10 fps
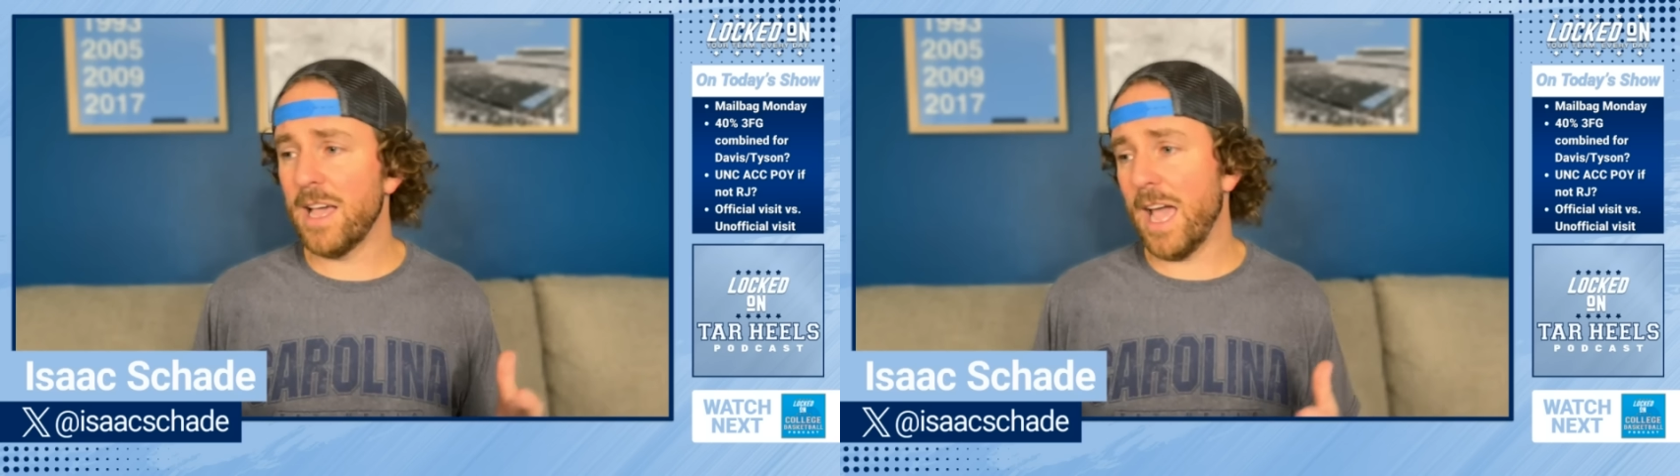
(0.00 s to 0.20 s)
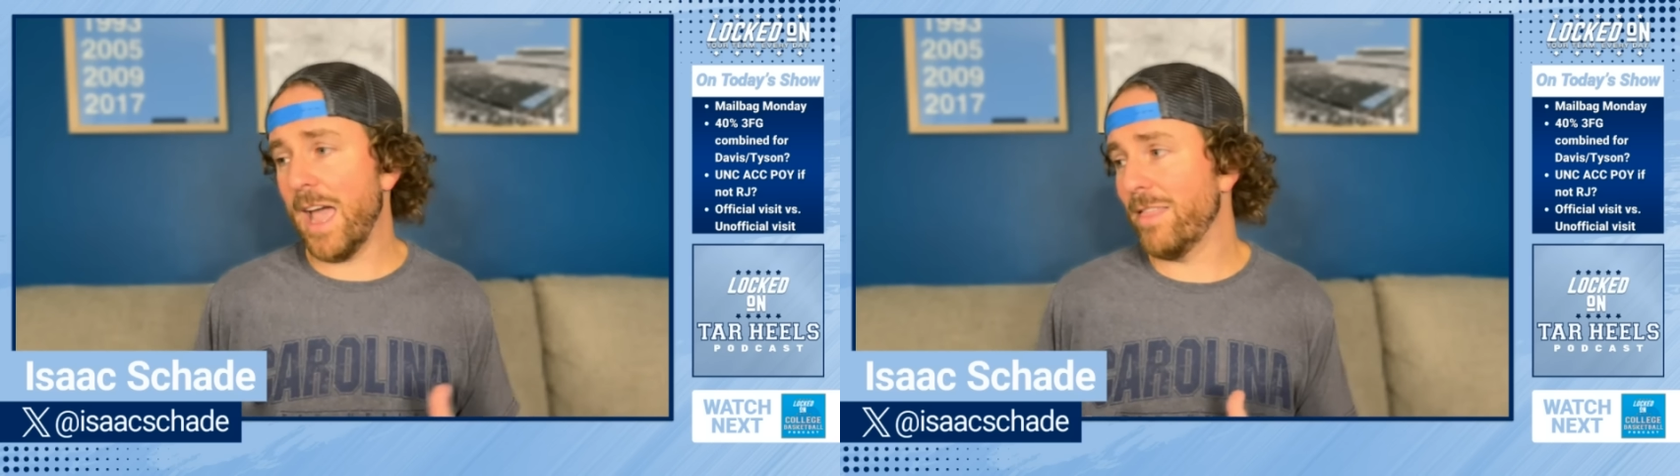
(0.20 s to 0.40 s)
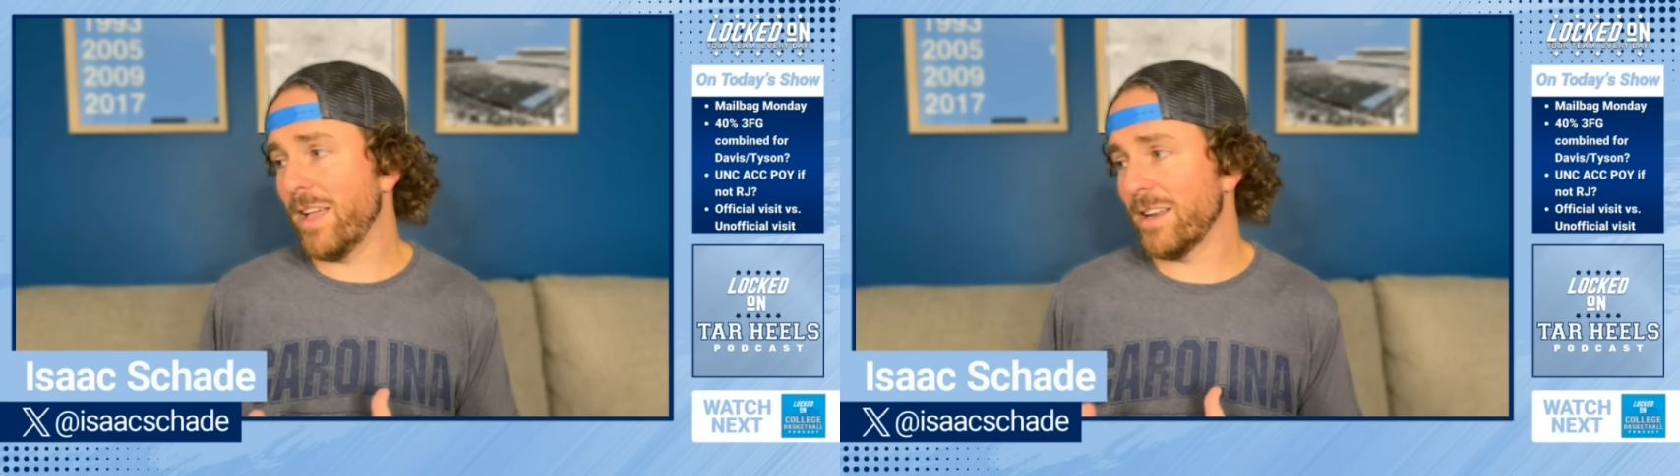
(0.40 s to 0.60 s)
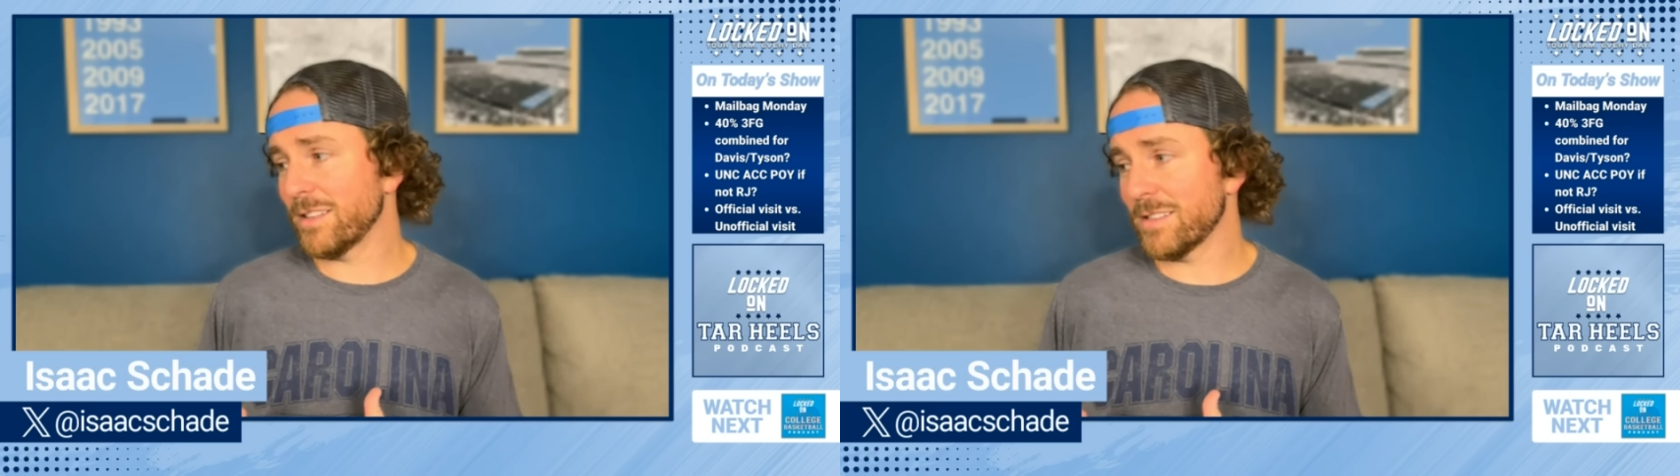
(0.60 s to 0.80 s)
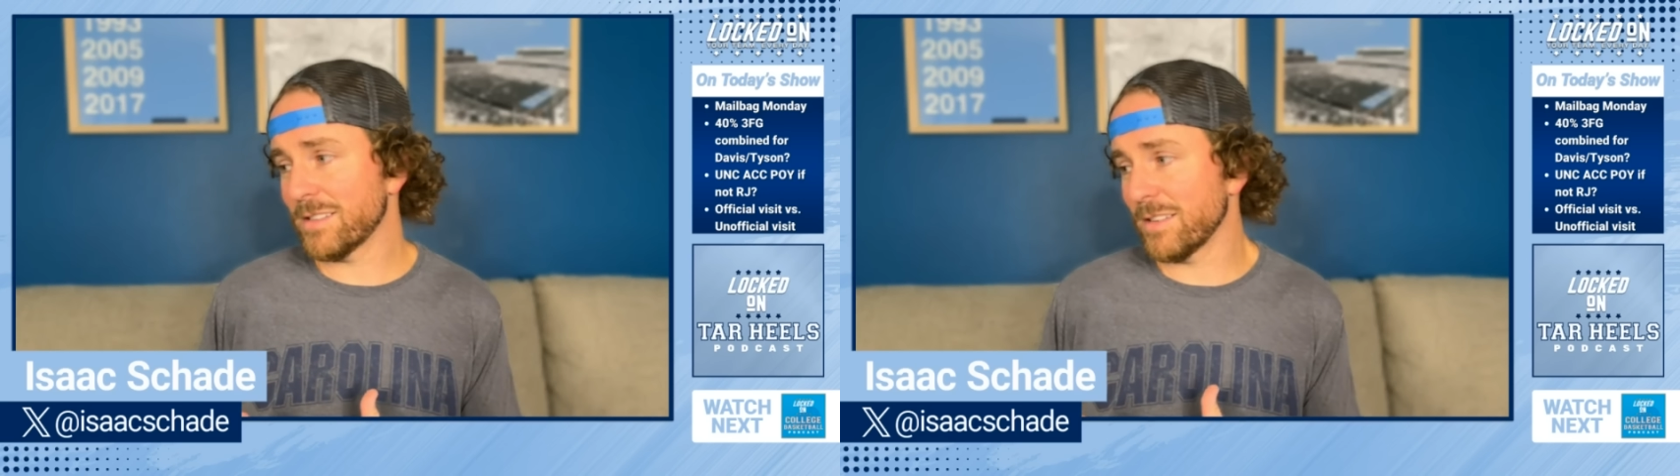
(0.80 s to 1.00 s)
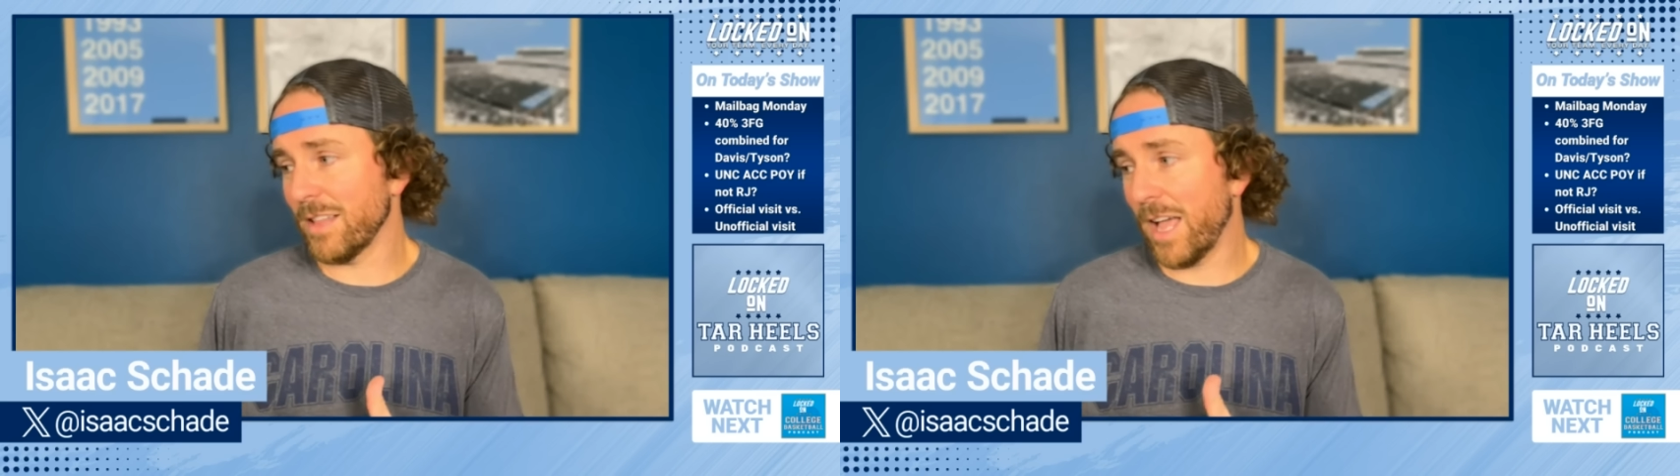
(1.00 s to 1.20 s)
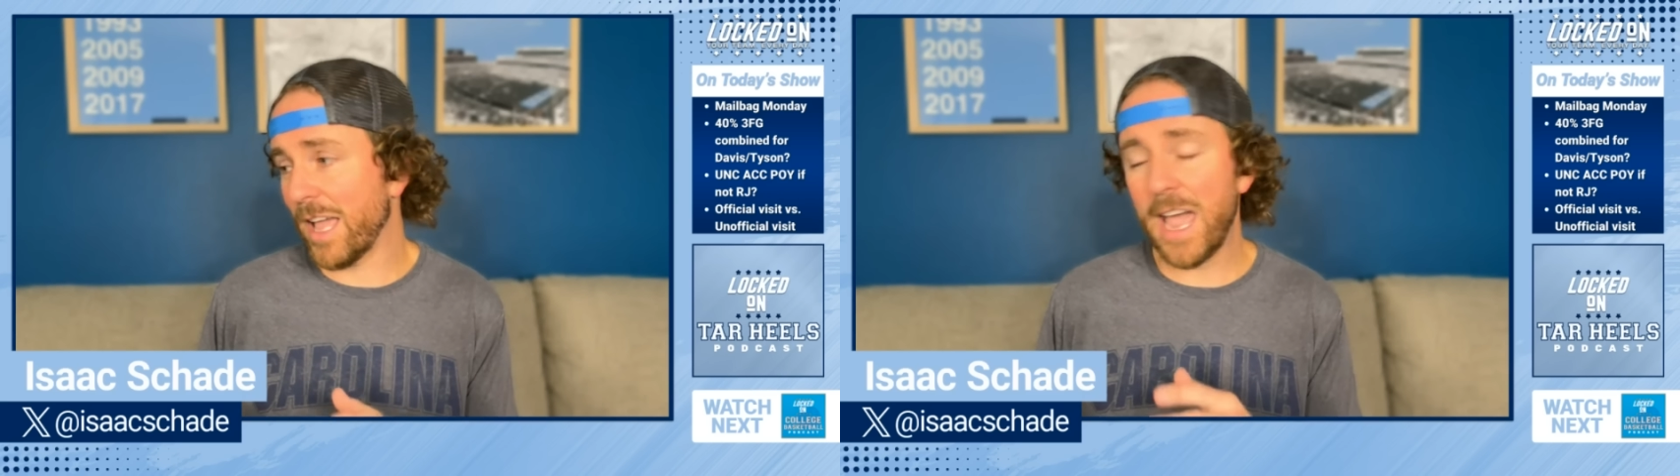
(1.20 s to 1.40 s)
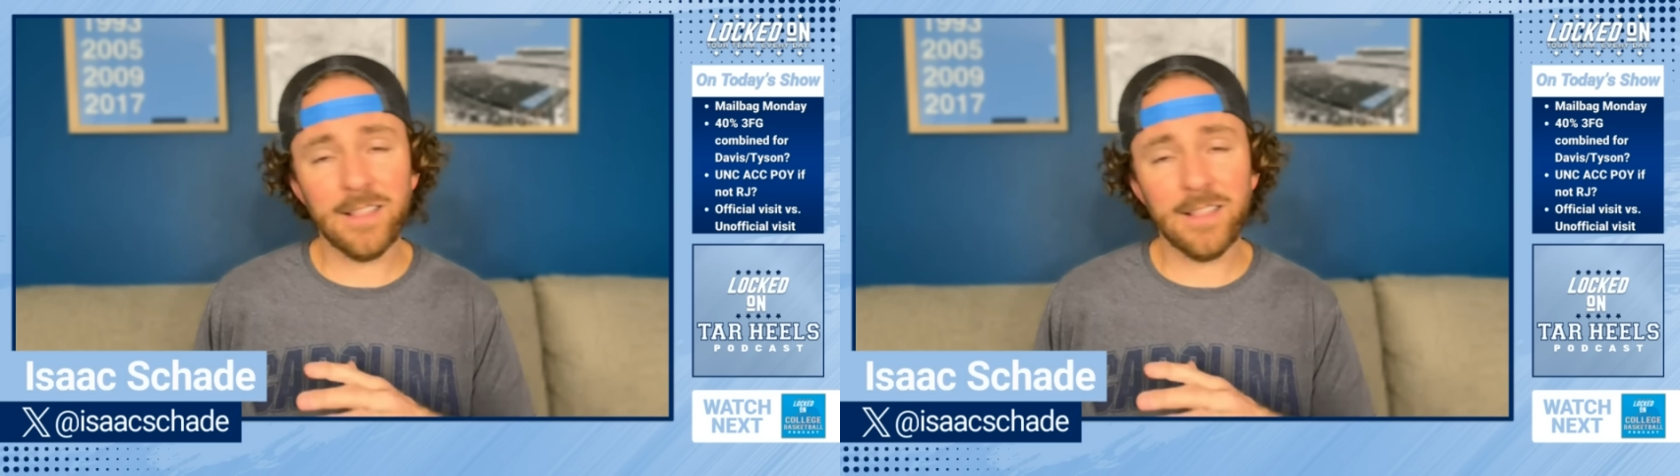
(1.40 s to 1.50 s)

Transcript: And then it's like, hey,